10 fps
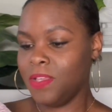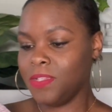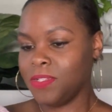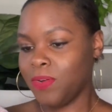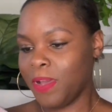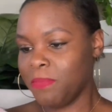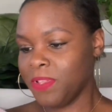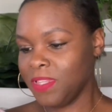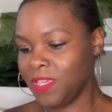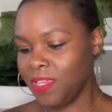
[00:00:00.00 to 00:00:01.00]
So I
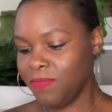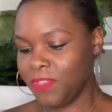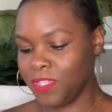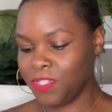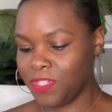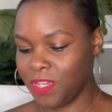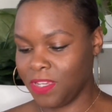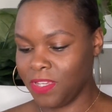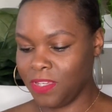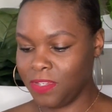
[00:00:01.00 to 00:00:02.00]
believe this
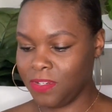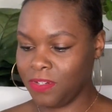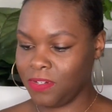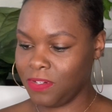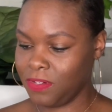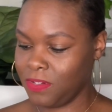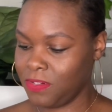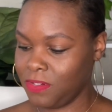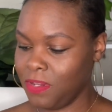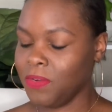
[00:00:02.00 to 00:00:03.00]
chain,
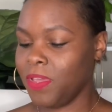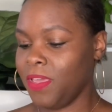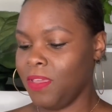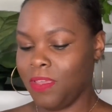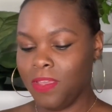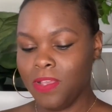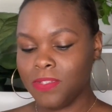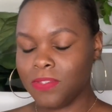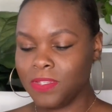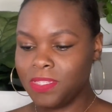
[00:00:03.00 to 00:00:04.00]
okay.
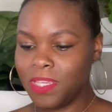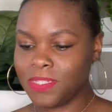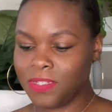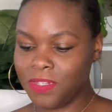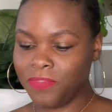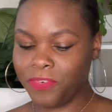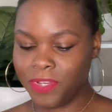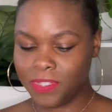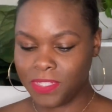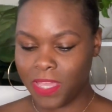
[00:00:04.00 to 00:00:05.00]
So this has a
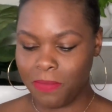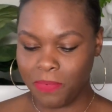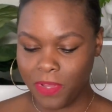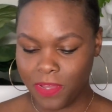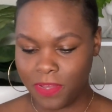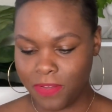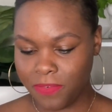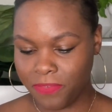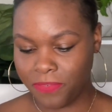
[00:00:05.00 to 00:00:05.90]
different type of